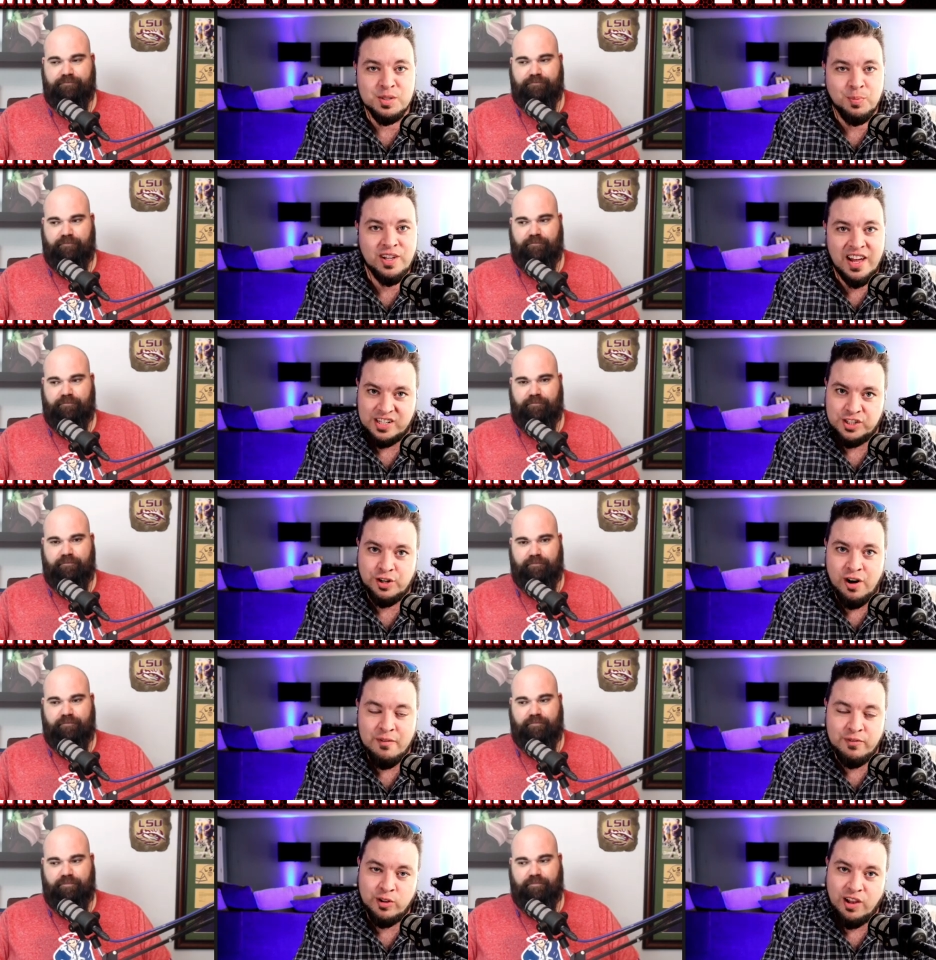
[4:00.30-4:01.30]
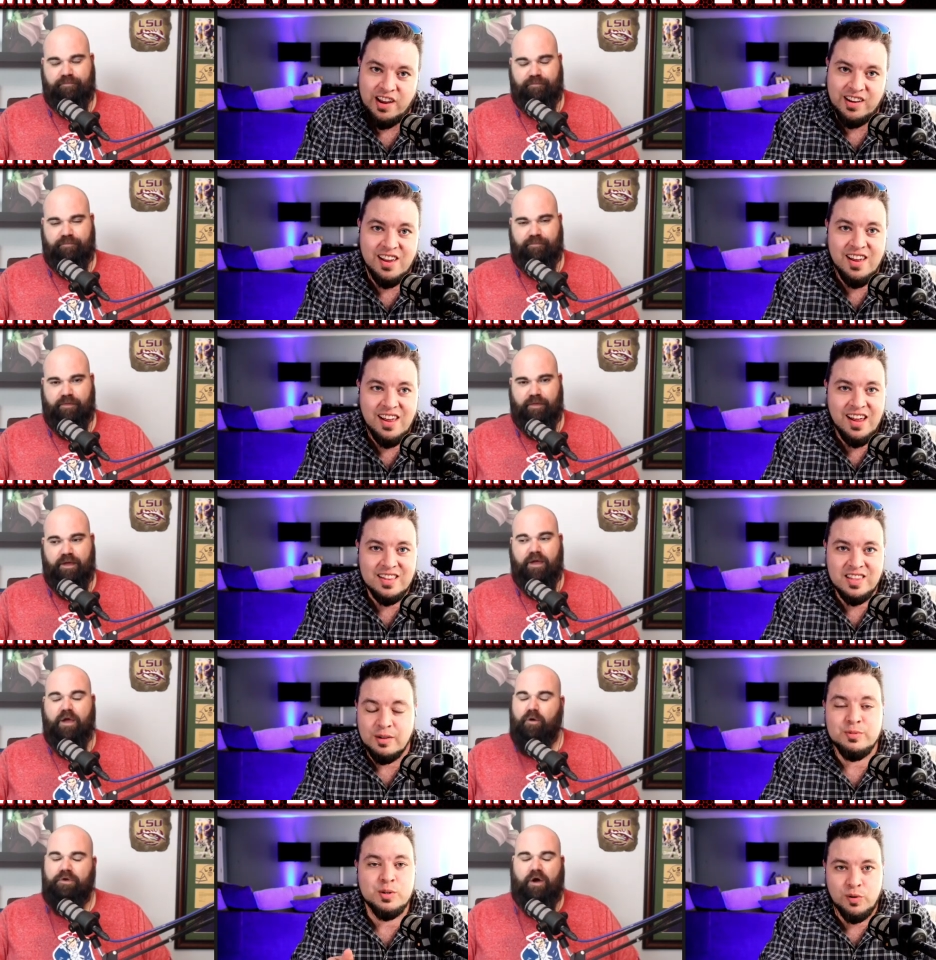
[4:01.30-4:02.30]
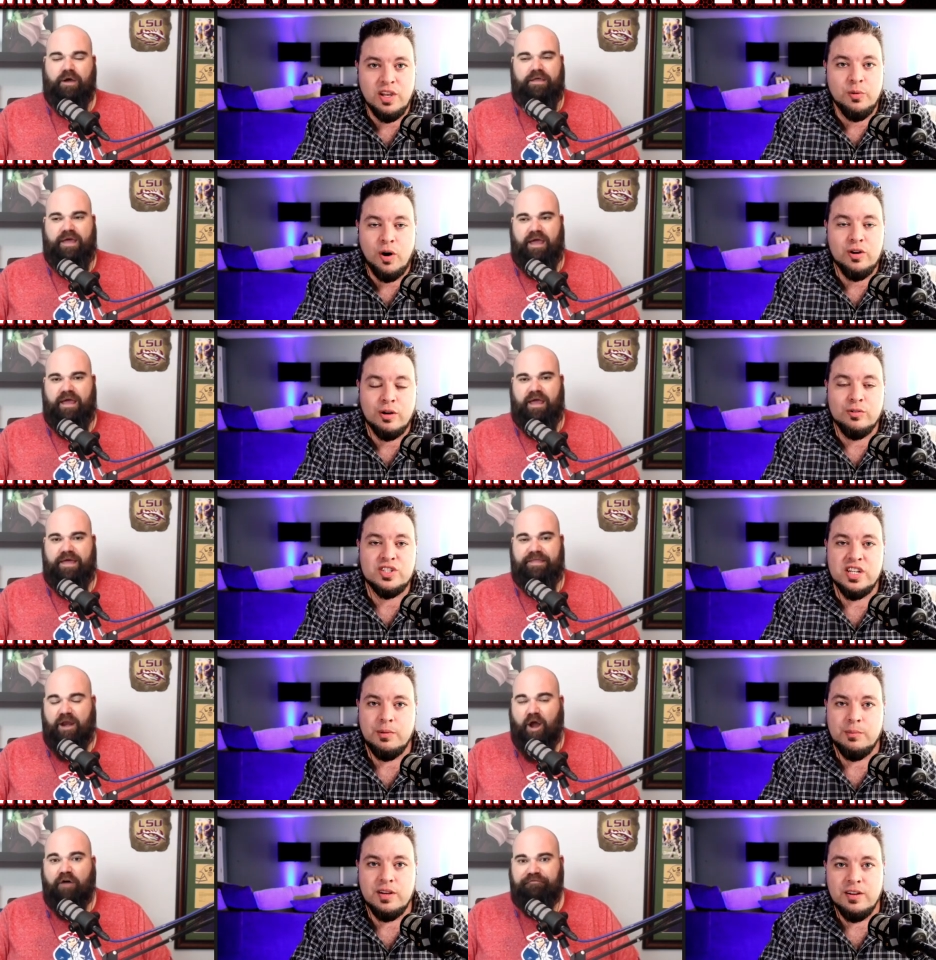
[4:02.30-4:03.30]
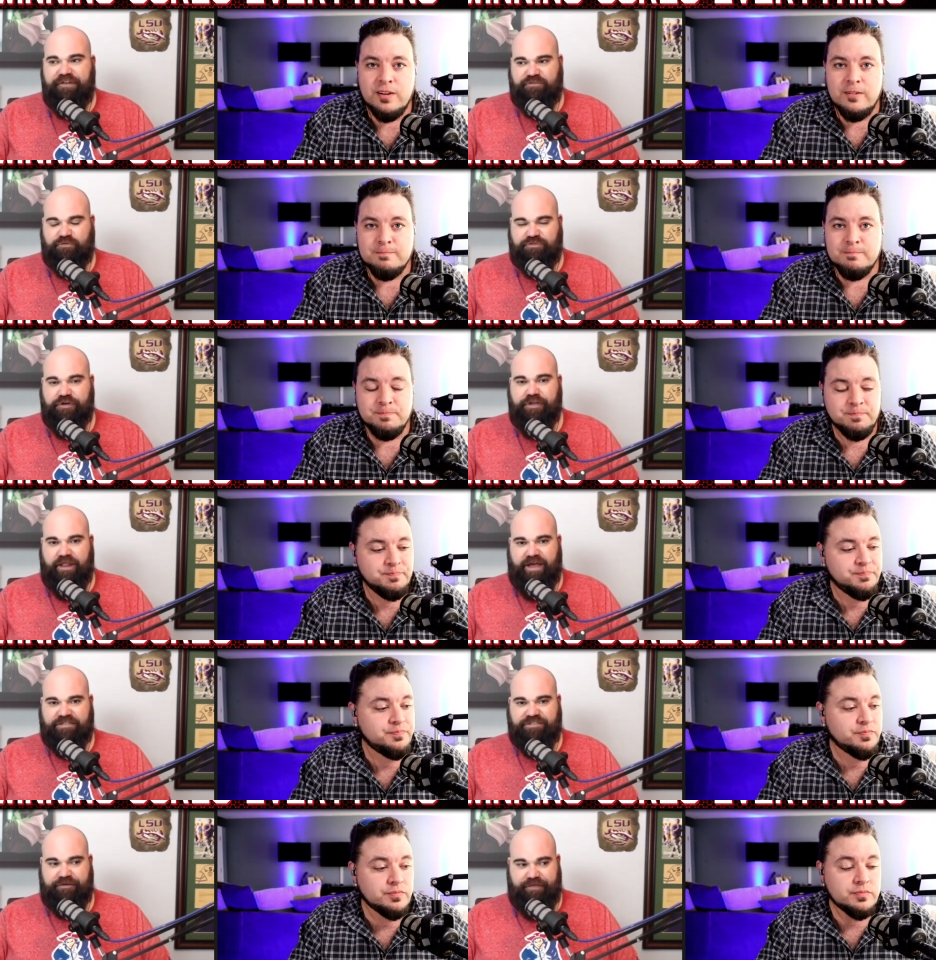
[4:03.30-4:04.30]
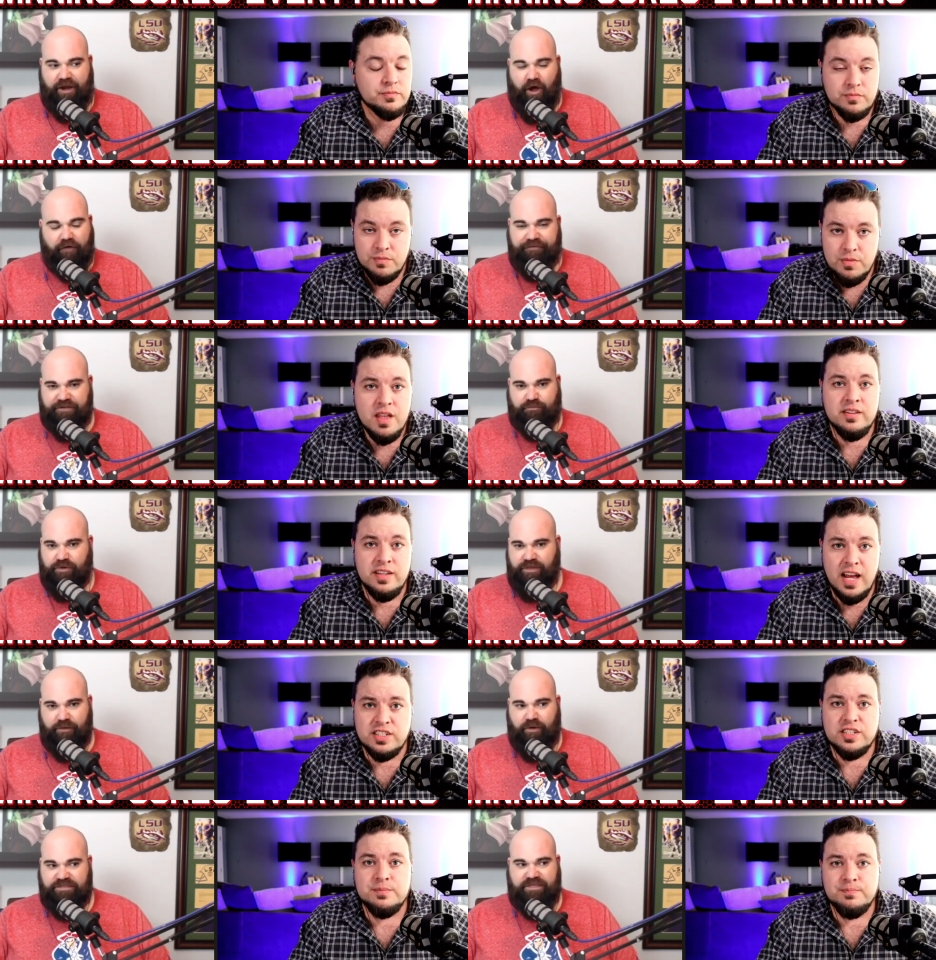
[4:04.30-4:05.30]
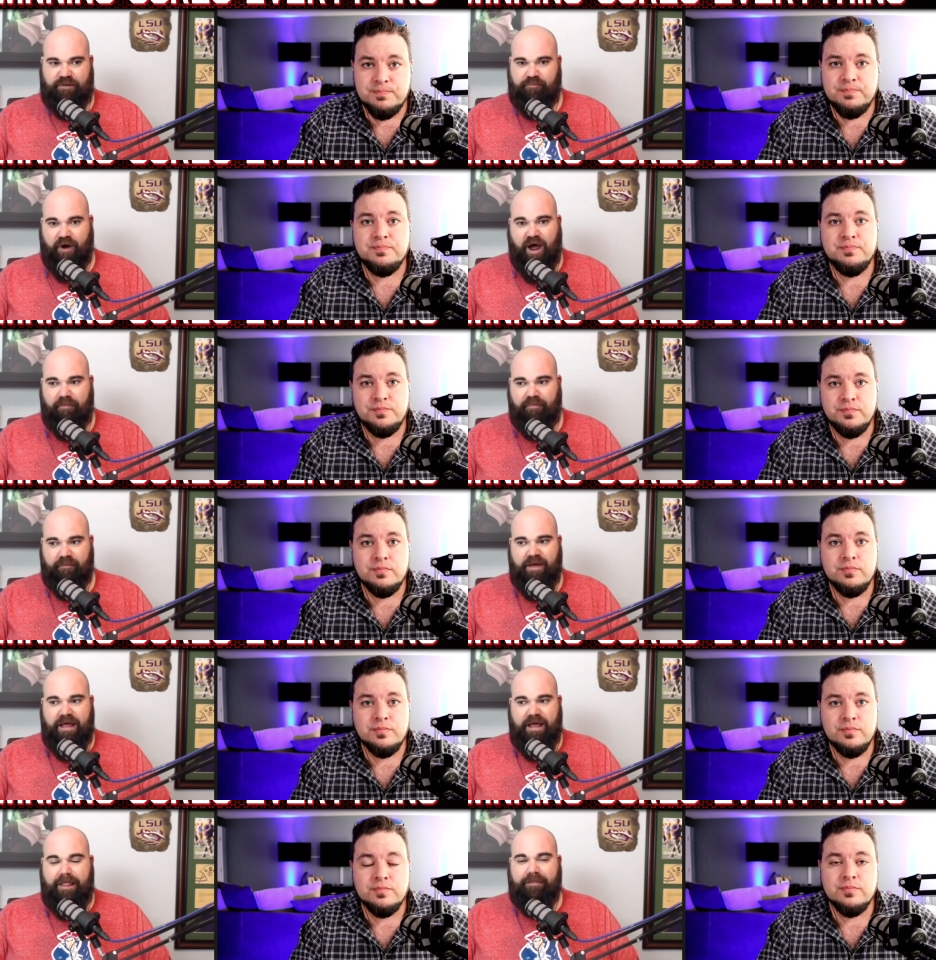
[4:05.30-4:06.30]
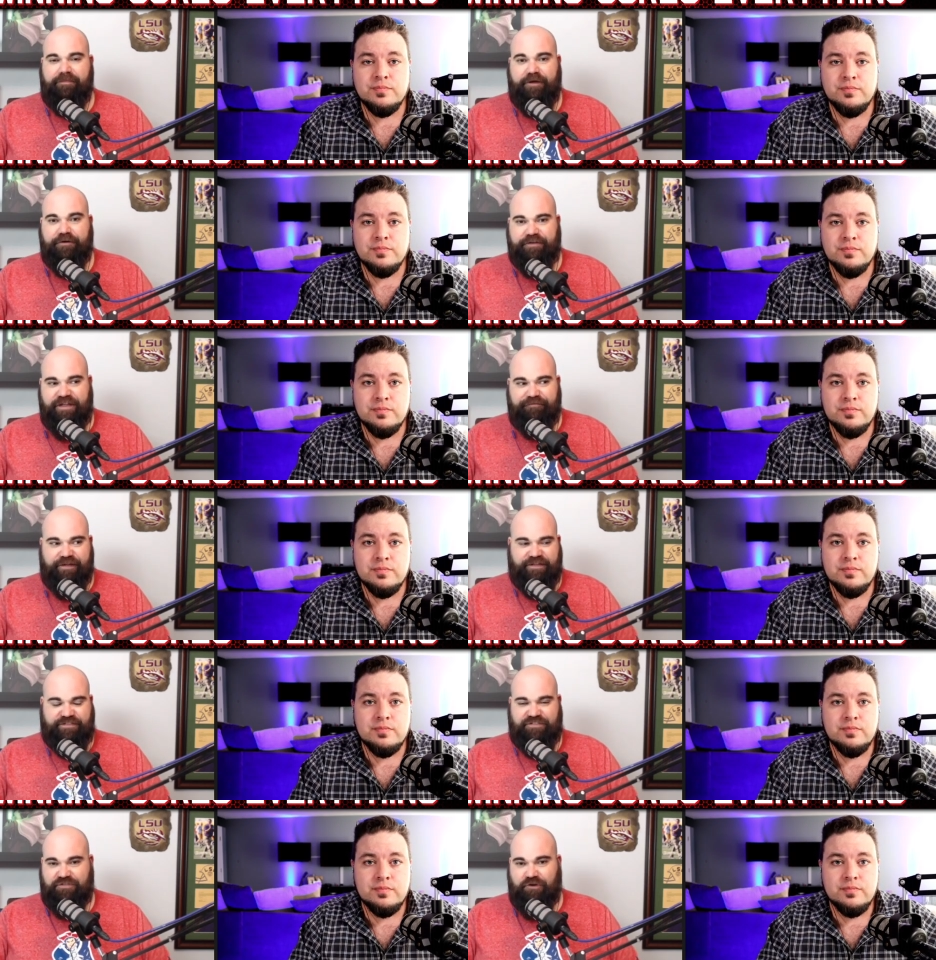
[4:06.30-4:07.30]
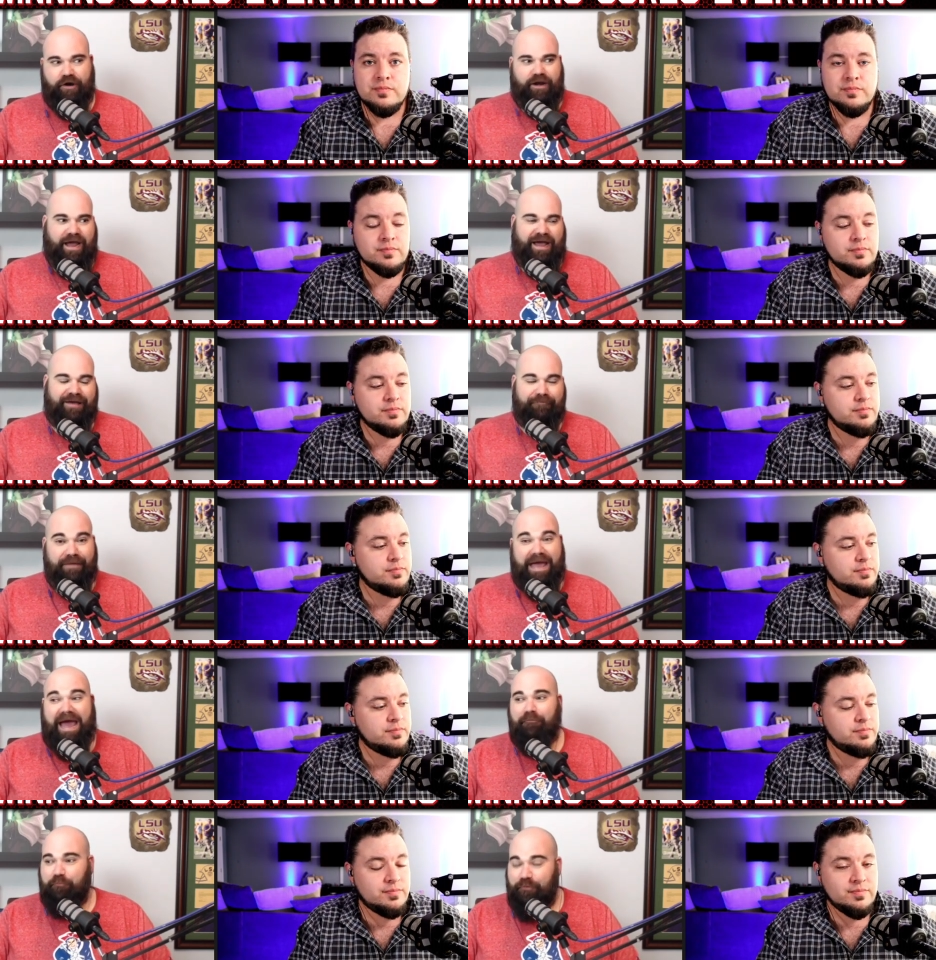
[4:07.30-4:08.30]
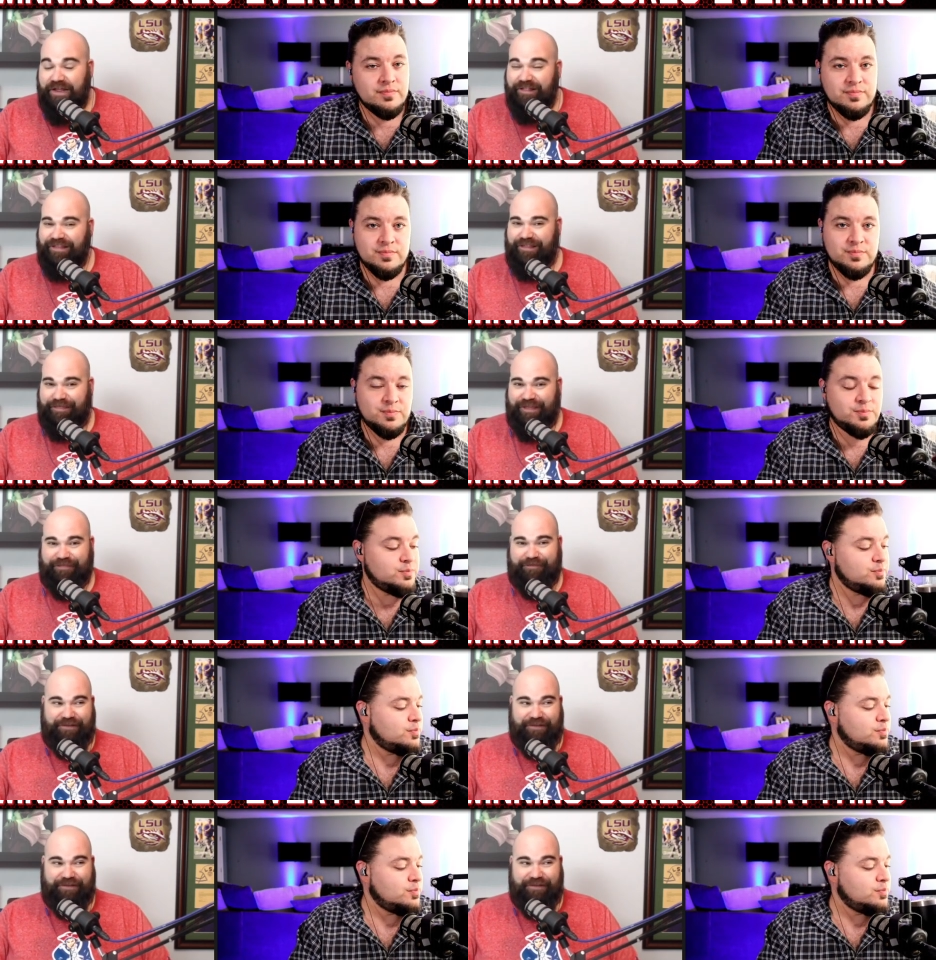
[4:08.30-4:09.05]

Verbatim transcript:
Speaker 1: last year. I feel like that was a really no, well coached team. And that
Speaker 2: offense was good last year. That offense yes. really wasn't a problem. Their defense started. I really think their